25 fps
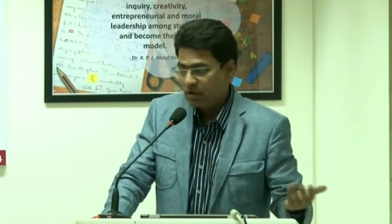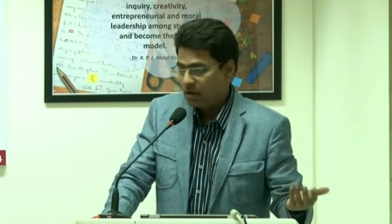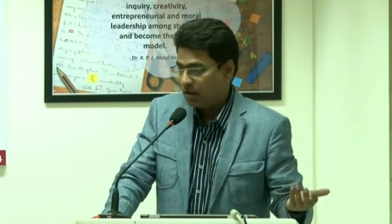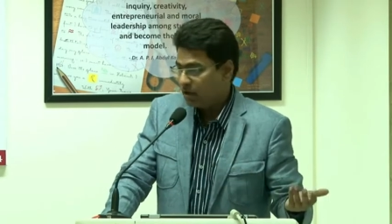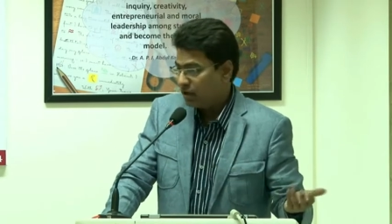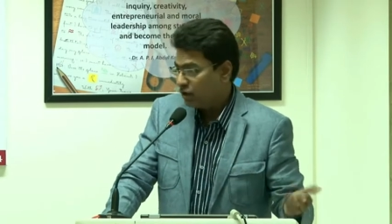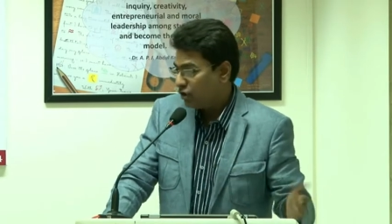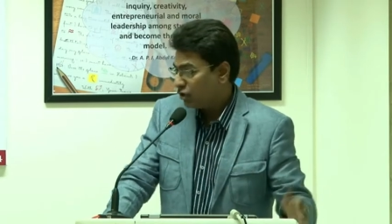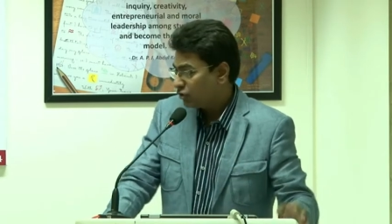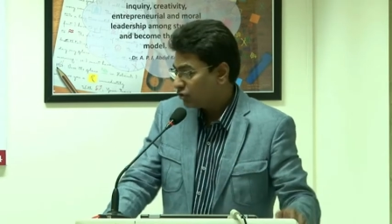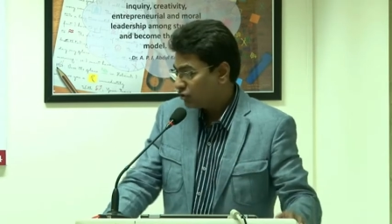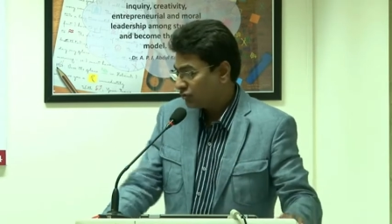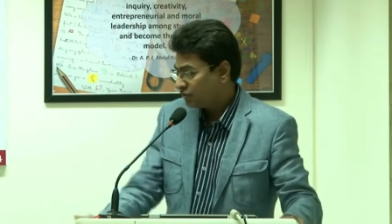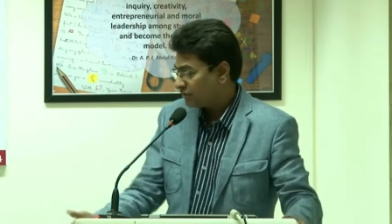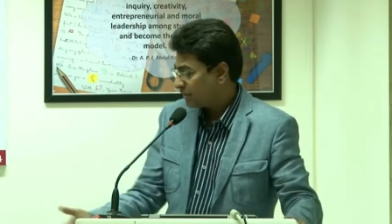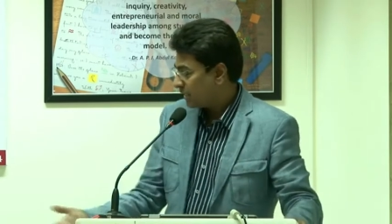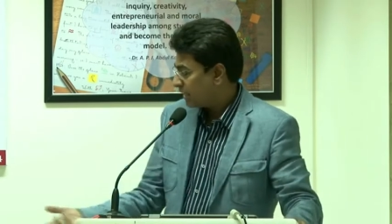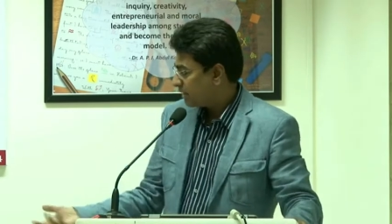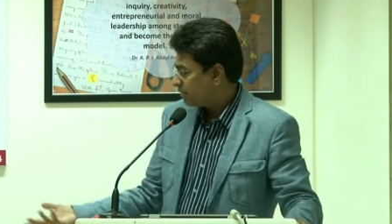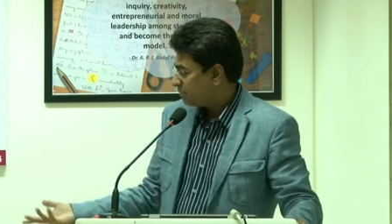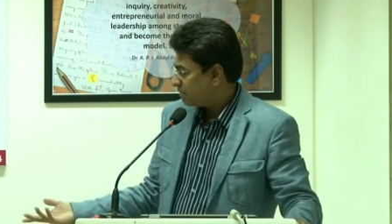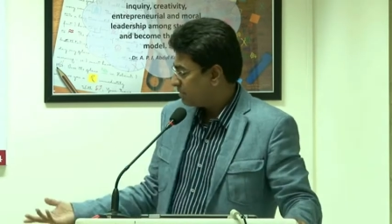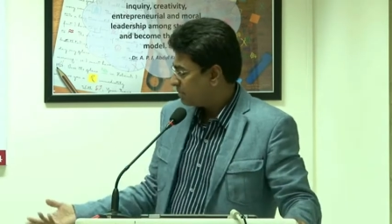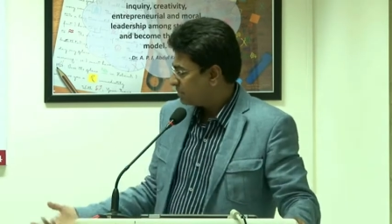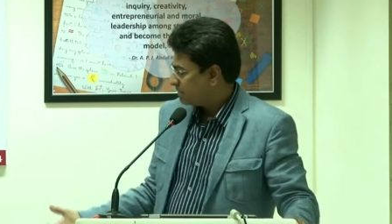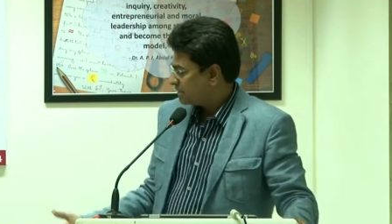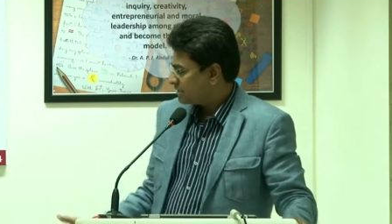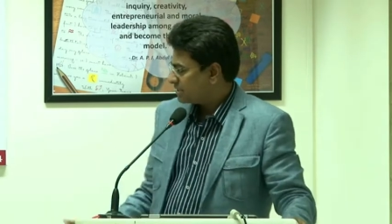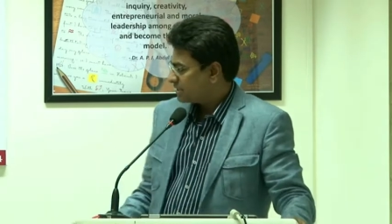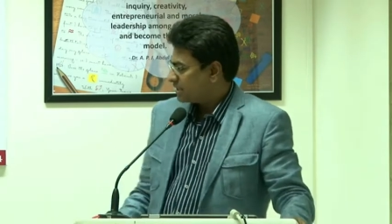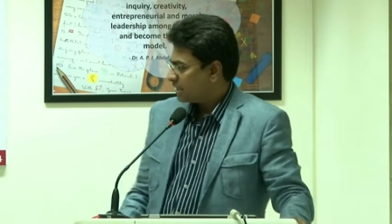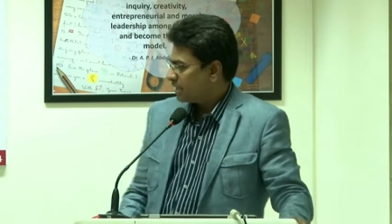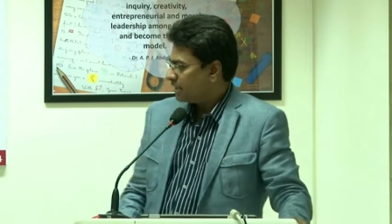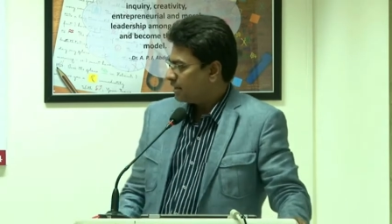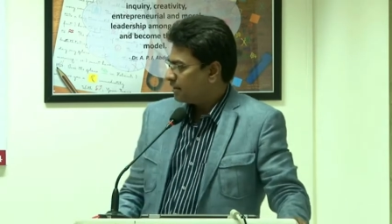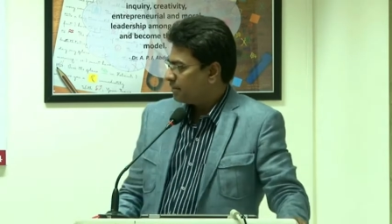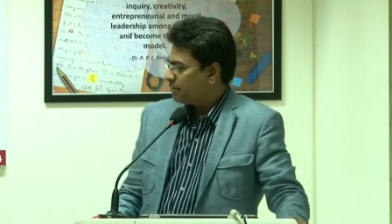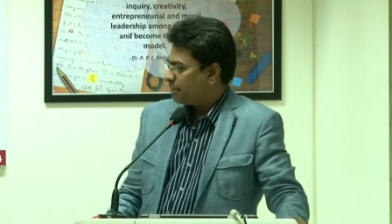A lot of time people
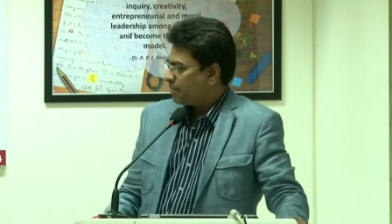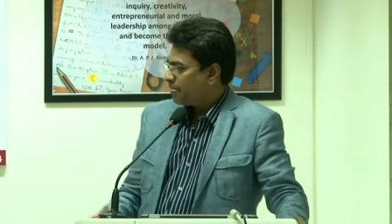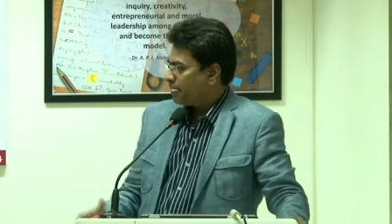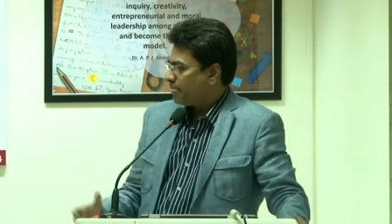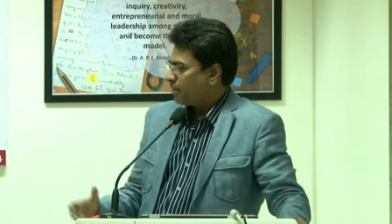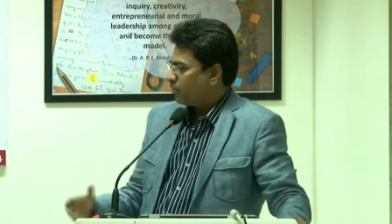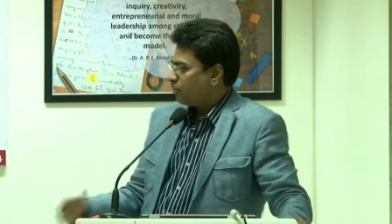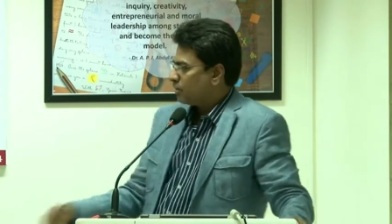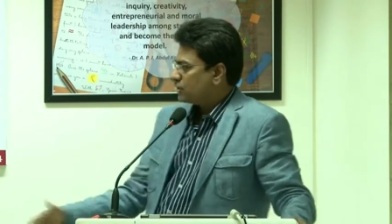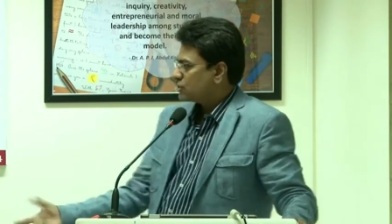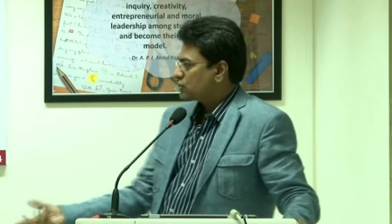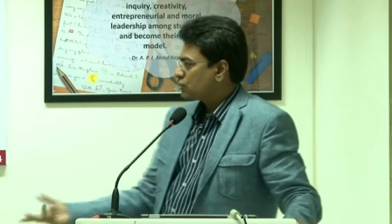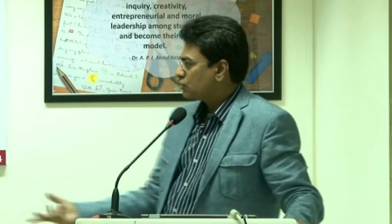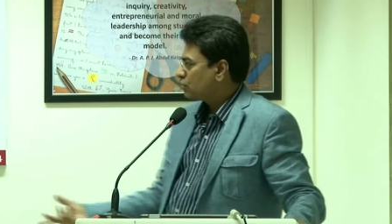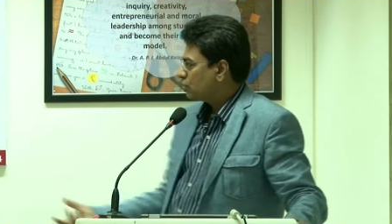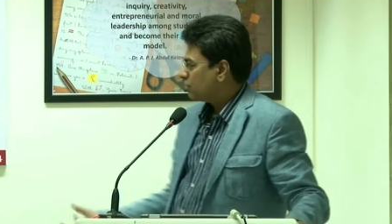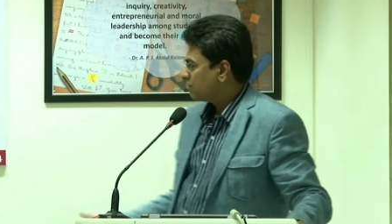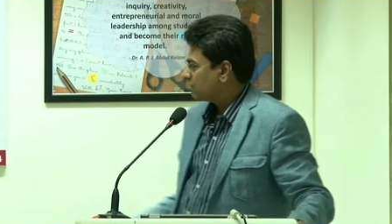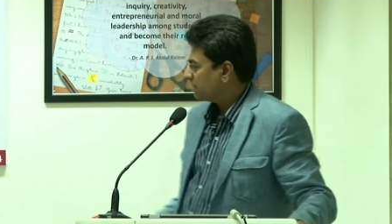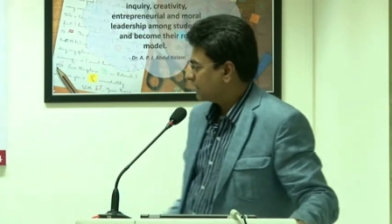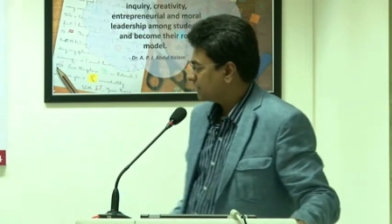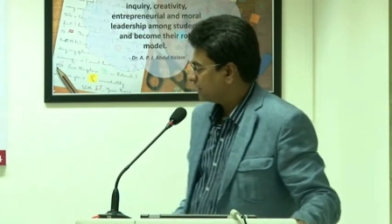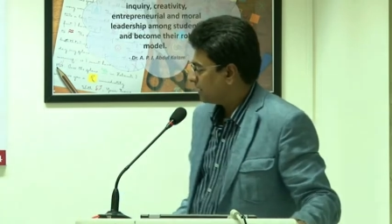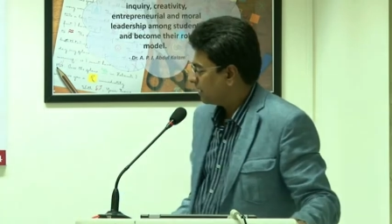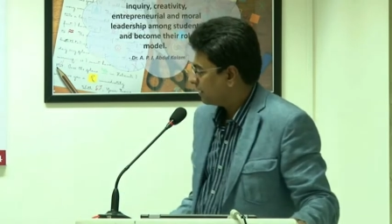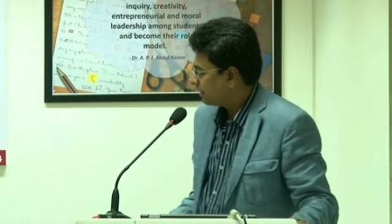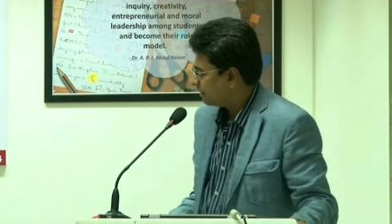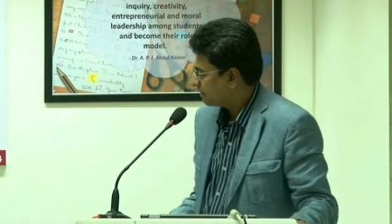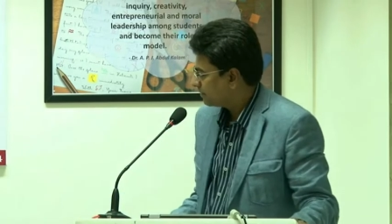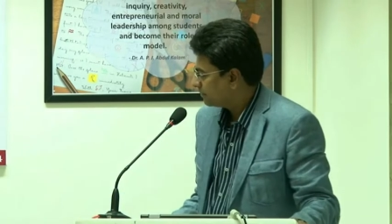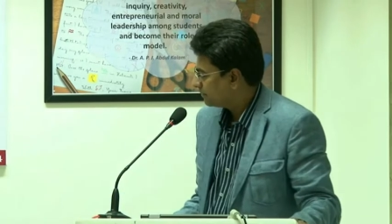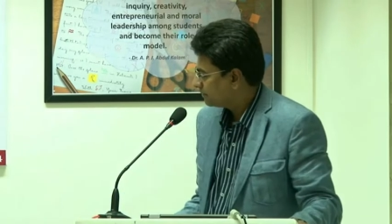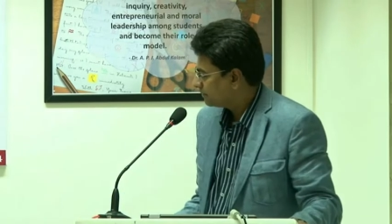say, what is the role of Qatar?